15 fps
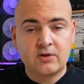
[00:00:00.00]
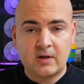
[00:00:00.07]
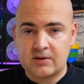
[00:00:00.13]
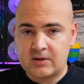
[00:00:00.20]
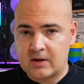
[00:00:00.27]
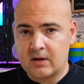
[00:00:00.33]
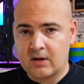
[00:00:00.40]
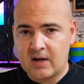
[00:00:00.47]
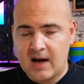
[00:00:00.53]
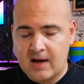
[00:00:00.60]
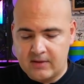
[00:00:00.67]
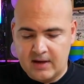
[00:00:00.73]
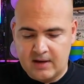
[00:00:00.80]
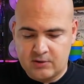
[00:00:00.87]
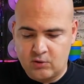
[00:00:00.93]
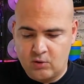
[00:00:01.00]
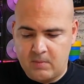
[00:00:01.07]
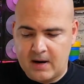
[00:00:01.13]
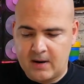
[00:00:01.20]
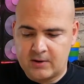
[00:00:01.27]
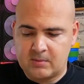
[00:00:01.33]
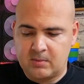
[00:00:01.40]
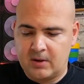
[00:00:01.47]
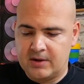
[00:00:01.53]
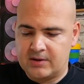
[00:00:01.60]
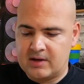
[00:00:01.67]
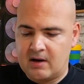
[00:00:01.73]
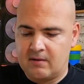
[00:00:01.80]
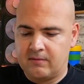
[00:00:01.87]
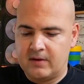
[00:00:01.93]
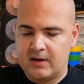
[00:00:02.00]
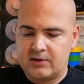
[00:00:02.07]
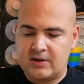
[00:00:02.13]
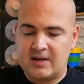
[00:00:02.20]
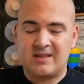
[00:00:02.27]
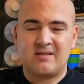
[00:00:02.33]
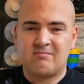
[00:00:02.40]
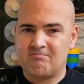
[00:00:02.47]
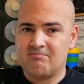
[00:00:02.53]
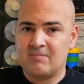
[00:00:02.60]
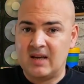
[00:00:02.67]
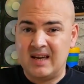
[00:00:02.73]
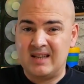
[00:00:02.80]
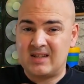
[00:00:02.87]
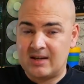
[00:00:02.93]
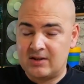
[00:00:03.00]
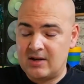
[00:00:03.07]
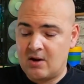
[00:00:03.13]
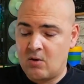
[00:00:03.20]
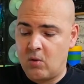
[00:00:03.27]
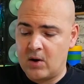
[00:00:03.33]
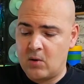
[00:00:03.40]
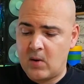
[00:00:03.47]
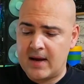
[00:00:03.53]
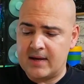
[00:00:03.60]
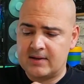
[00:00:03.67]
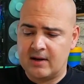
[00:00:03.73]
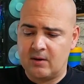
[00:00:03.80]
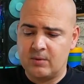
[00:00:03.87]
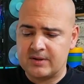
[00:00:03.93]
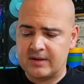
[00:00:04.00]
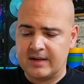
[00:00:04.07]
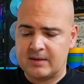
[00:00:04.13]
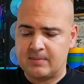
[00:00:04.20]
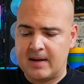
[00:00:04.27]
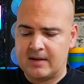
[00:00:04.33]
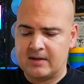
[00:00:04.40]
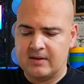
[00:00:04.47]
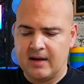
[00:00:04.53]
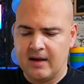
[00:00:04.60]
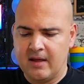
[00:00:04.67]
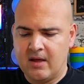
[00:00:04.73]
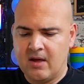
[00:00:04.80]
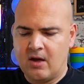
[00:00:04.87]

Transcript: So let's take a look at the actual power supply itself. actually, it's, it's actually quite weighty. I wasn't expecting that.